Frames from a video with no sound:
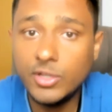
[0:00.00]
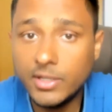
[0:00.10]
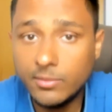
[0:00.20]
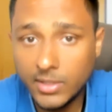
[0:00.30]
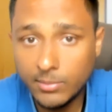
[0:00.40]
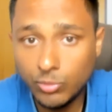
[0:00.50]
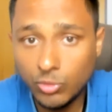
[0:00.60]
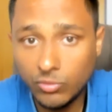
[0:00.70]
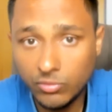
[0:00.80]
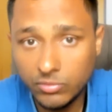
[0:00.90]
will
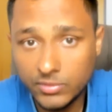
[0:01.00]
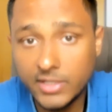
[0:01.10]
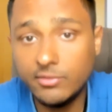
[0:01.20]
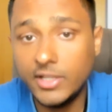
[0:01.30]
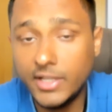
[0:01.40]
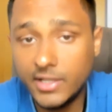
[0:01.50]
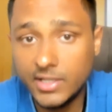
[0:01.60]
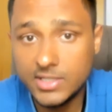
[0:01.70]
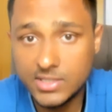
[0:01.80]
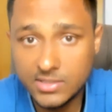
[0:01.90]
improve, that will
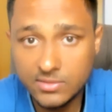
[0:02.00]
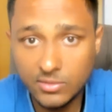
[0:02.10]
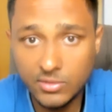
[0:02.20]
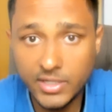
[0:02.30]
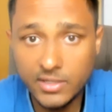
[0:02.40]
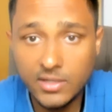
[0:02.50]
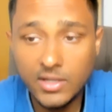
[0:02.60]
increase. All right,